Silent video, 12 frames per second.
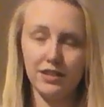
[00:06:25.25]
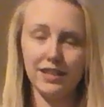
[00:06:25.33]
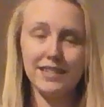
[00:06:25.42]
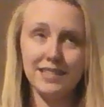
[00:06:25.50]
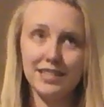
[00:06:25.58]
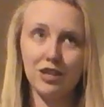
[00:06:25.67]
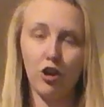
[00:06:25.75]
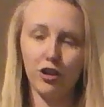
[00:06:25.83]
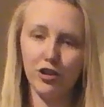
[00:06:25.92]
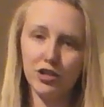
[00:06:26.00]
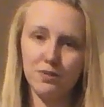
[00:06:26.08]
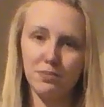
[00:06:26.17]
listening to all
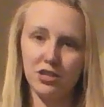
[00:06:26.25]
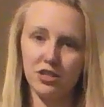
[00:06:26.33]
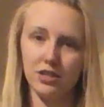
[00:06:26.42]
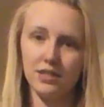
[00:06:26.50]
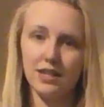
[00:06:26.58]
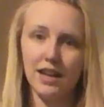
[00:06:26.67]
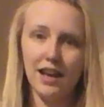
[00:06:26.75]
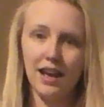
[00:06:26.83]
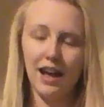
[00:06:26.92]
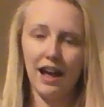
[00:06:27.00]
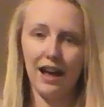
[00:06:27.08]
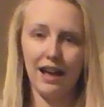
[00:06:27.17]
your speeches
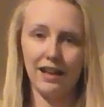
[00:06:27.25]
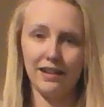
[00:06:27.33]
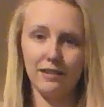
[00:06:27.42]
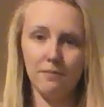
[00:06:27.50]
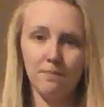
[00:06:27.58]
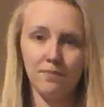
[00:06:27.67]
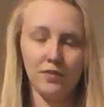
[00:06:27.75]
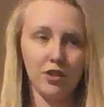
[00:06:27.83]
on